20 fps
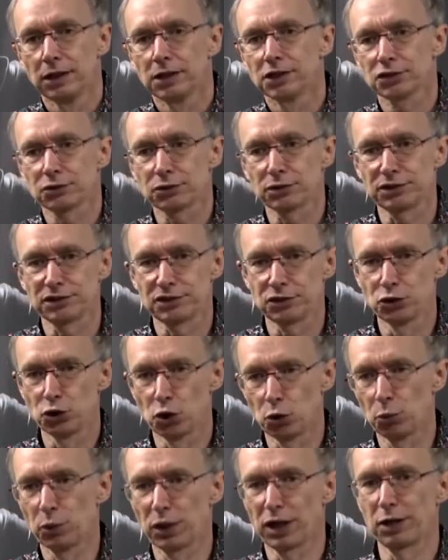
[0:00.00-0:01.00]
So it's
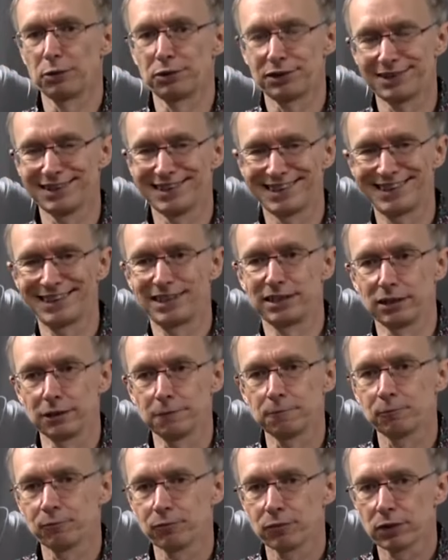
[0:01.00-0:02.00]
not what I would
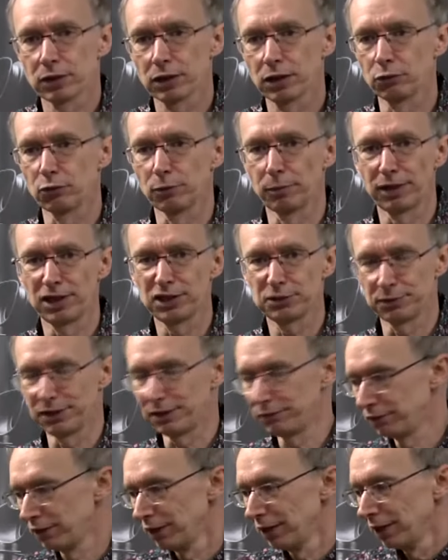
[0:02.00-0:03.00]
consider a replacement.